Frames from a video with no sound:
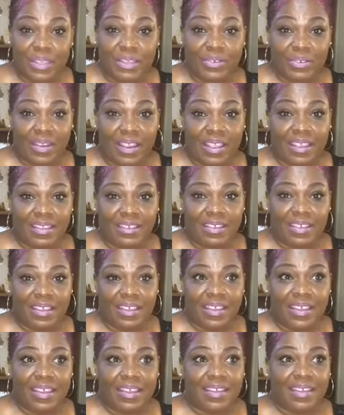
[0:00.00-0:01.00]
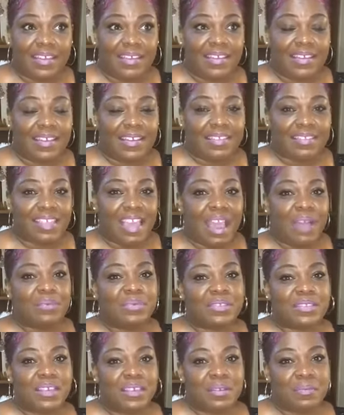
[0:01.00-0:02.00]
great, that
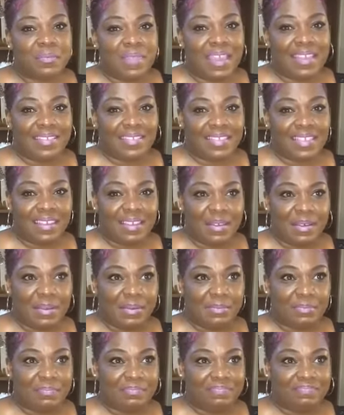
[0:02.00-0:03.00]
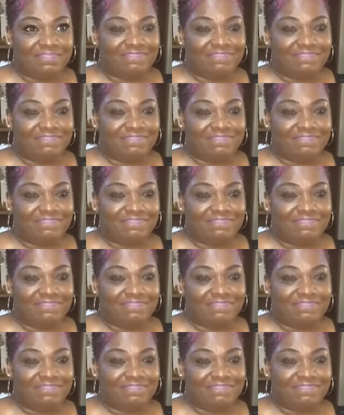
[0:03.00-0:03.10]
was going to make them